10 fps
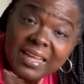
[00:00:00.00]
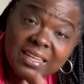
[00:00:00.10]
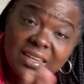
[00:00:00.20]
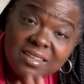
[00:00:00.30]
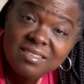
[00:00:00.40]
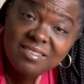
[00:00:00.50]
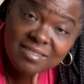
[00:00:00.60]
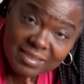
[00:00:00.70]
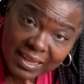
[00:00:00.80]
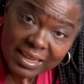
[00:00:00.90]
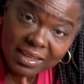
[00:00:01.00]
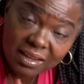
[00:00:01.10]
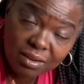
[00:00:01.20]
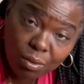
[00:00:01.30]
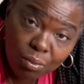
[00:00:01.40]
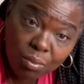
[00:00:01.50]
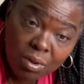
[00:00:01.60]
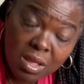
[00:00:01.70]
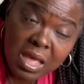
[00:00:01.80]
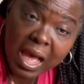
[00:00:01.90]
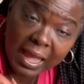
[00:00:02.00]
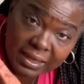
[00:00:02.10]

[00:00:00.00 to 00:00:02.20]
can understand, though. I